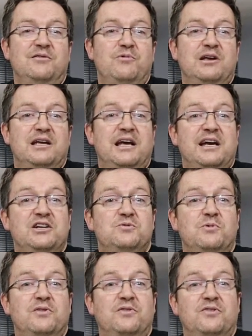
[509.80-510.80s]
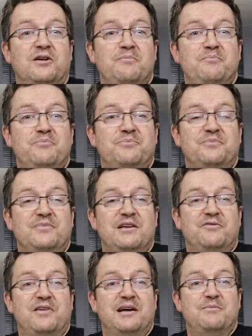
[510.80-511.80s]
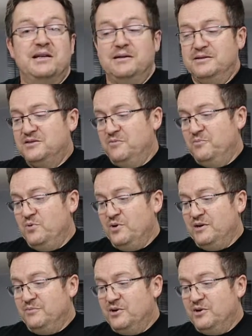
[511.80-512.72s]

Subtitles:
re-engage with their family at some point.